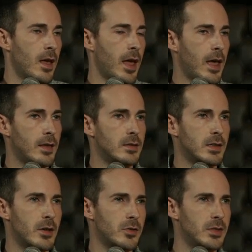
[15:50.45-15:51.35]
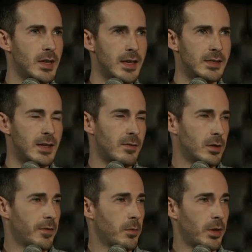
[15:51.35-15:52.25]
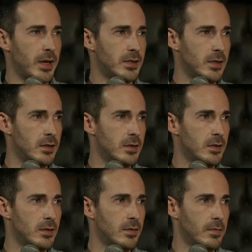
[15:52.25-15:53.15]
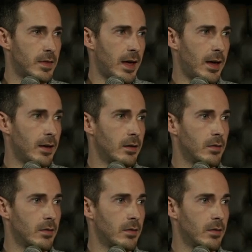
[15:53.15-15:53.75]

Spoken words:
and Schedule C has several different places that